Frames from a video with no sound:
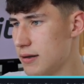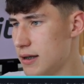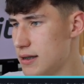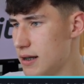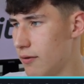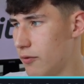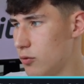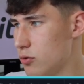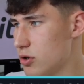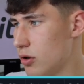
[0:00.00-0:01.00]
these
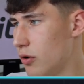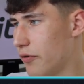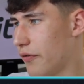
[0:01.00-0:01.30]
levels of